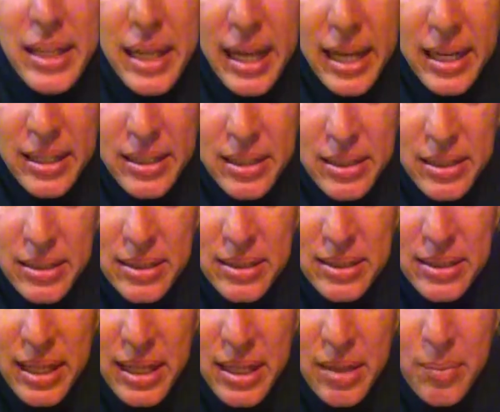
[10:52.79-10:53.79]
that
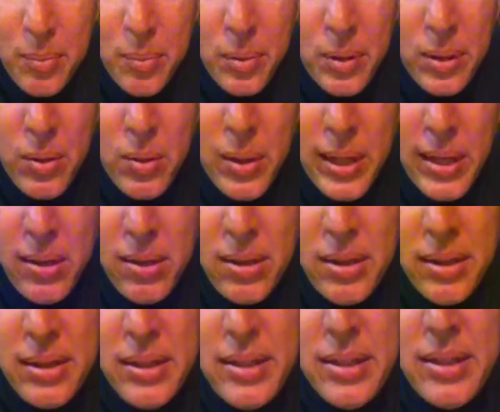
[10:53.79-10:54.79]
set up real well,
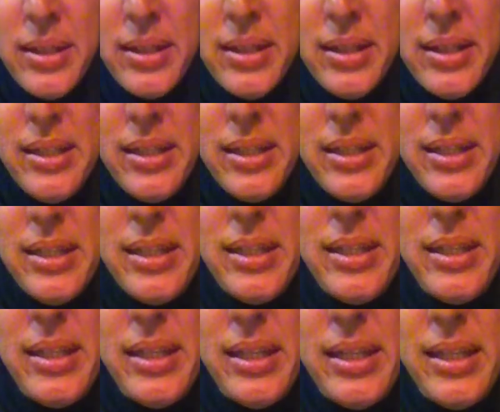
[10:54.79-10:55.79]

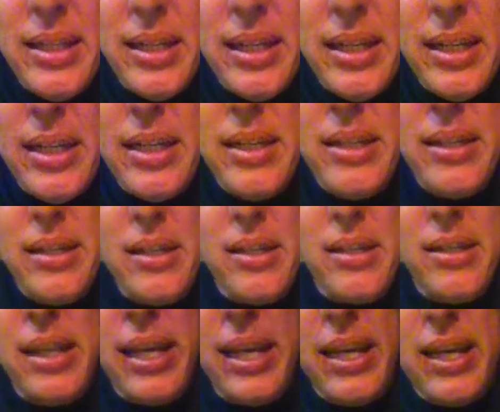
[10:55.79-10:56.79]
and then
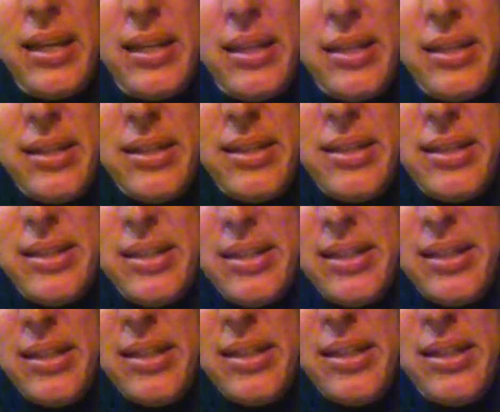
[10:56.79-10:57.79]
I'll take a
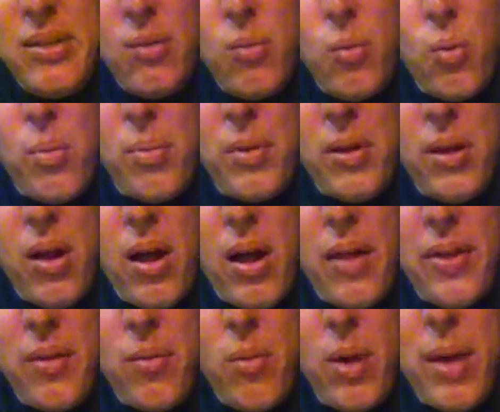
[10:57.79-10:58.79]
warm
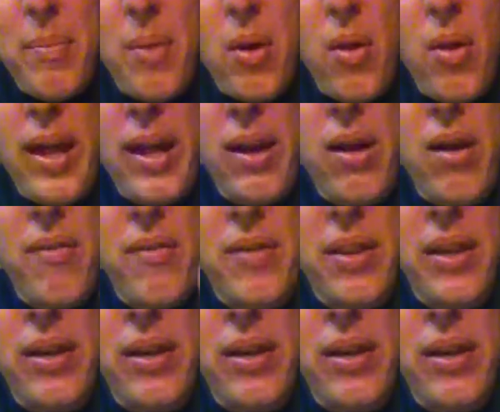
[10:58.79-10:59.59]
cloth and wipe all that off of